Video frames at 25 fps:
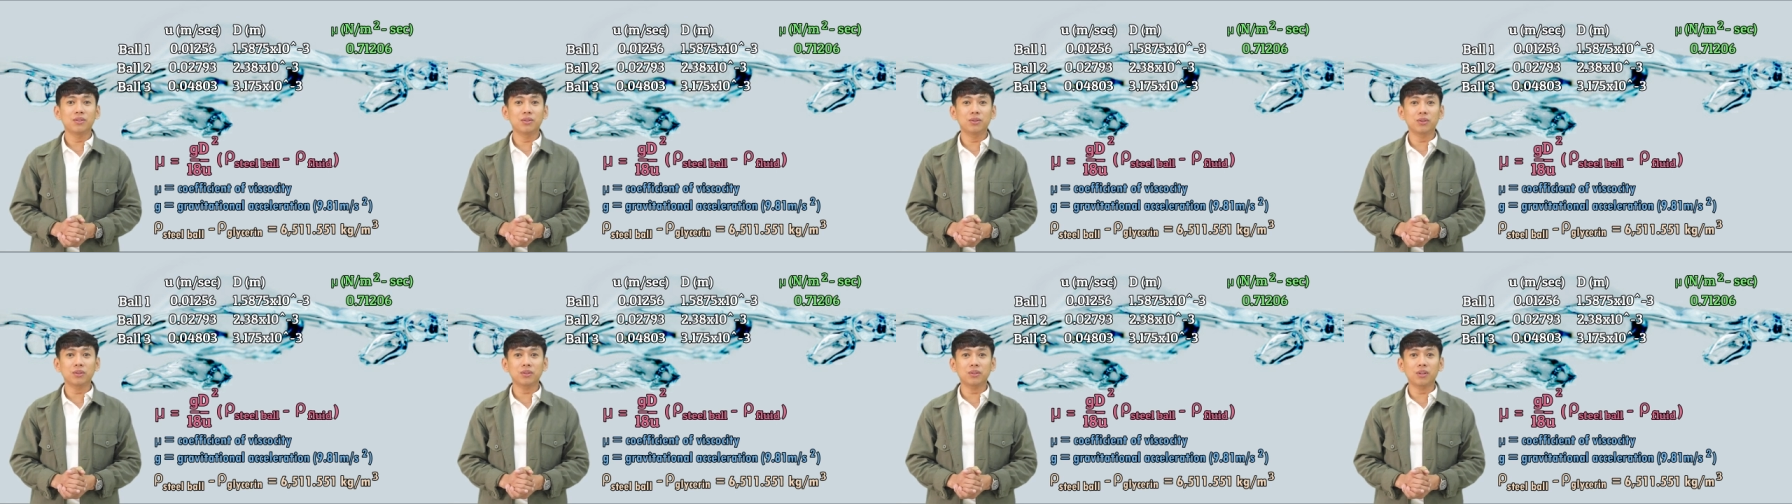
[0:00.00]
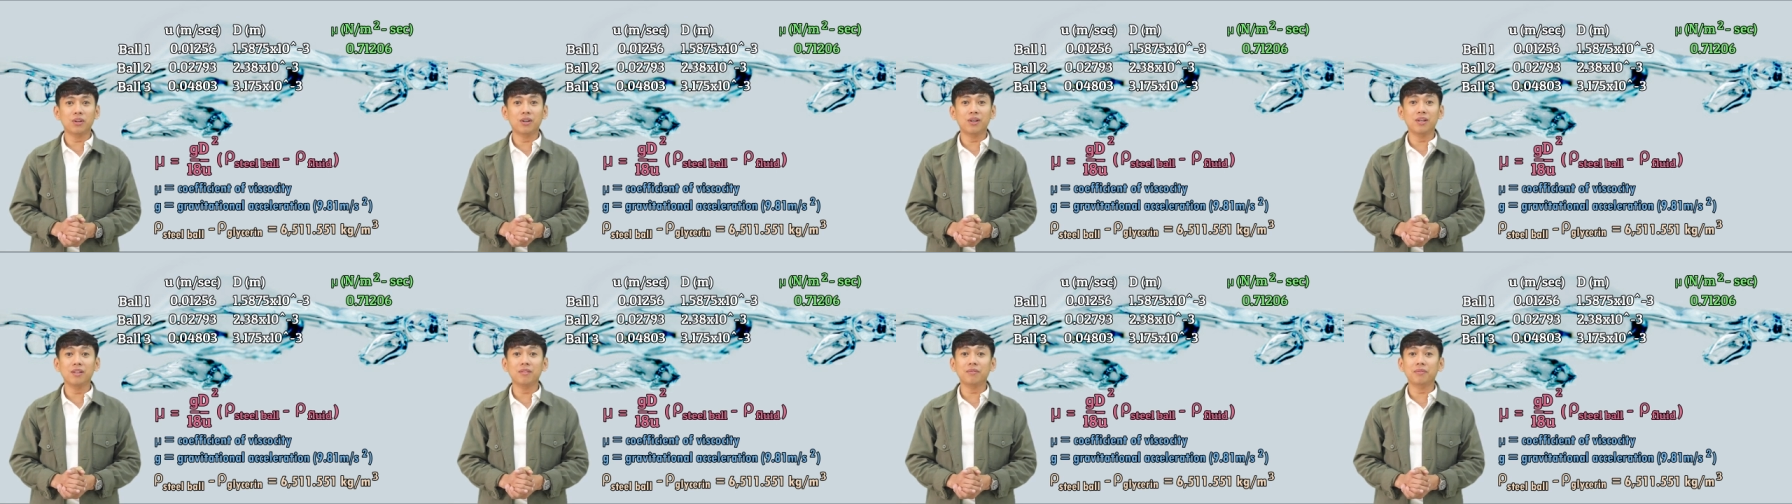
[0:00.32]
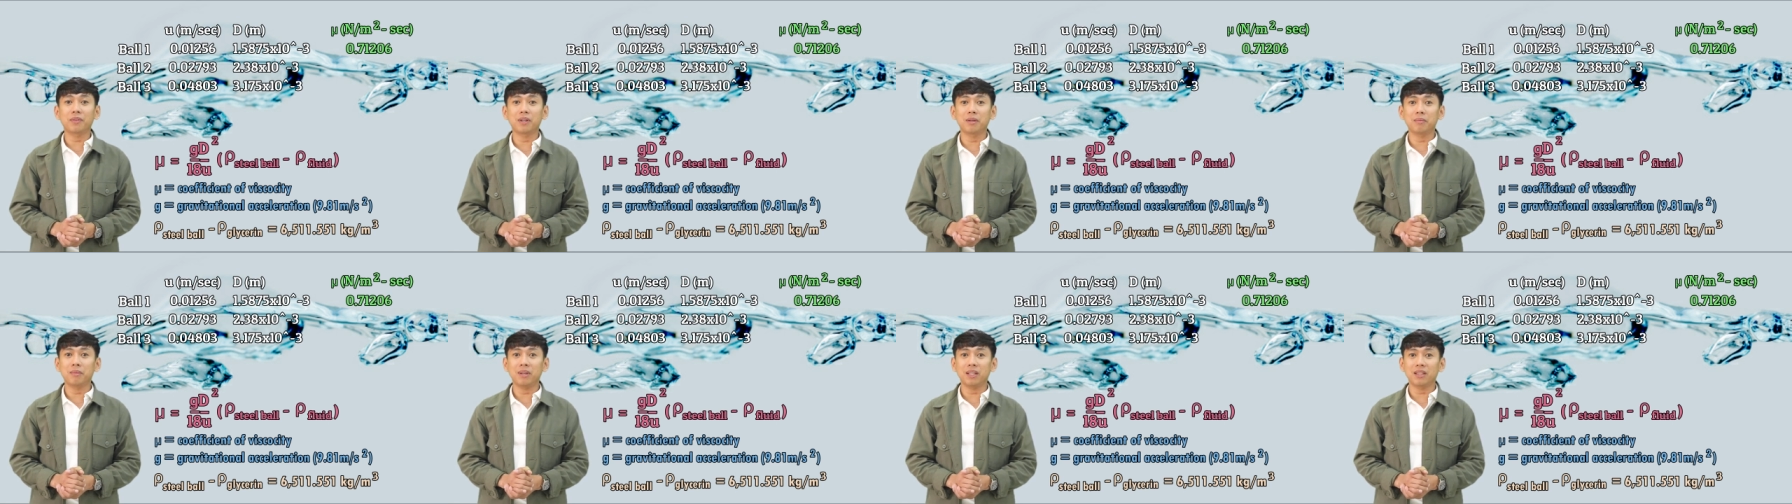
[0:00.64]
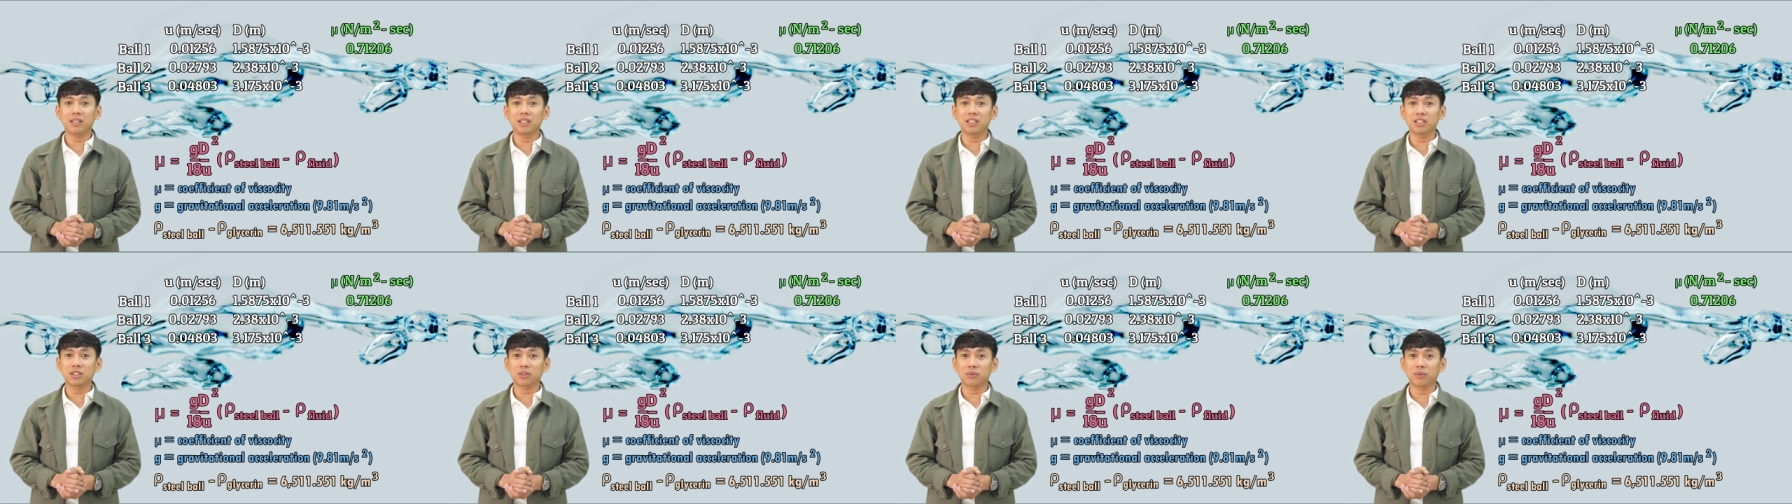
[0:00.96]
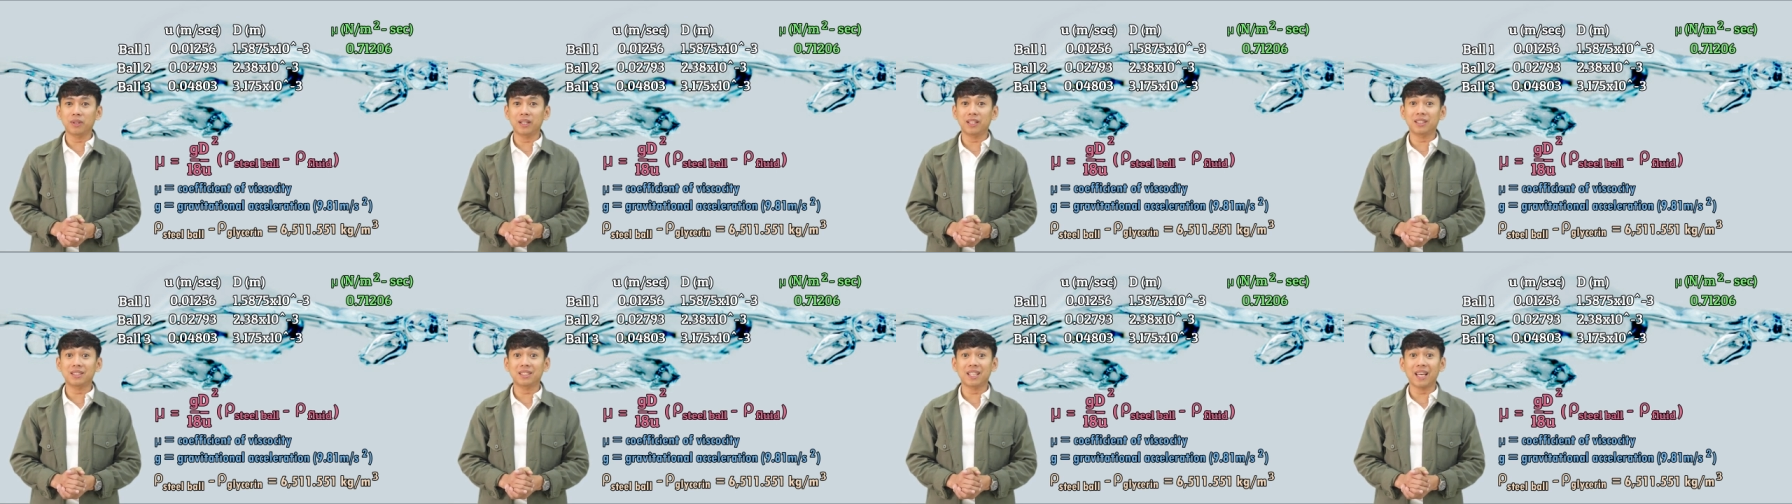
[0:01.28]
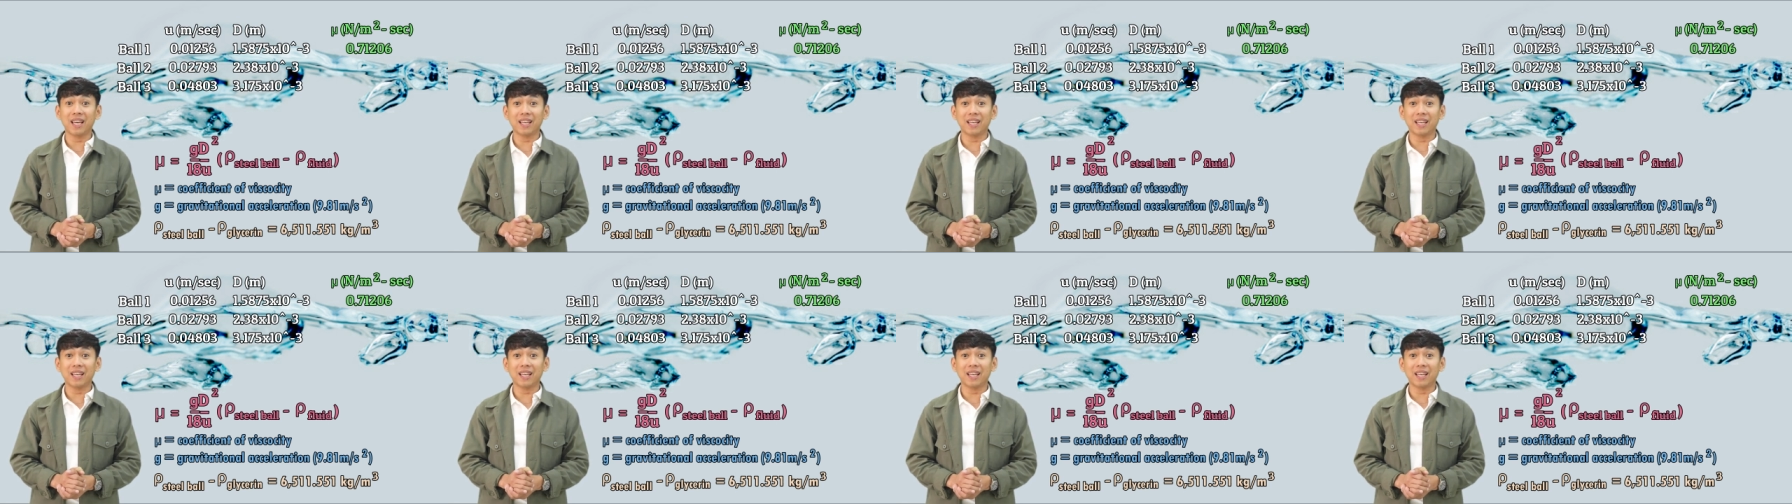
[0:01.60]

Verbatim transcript: Newton per meter squared